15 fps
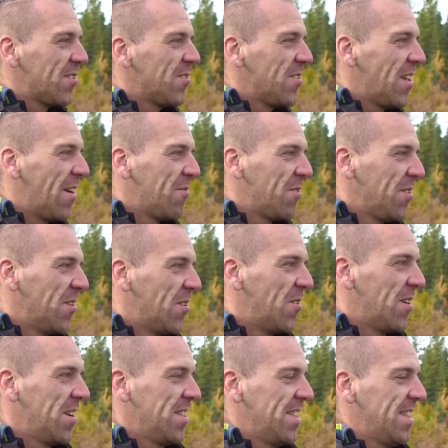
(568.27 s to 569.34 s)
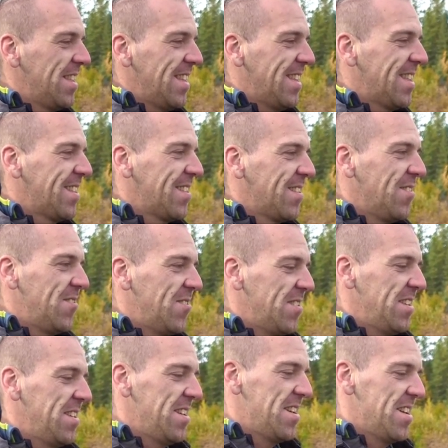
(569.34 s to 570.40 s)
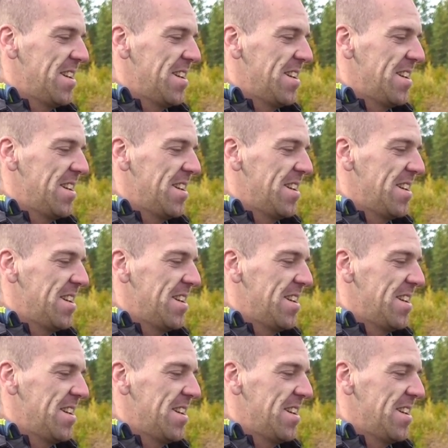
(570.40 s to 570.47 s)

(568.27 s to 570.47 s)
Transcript: Yeah, you'll oh, come visit me in two years.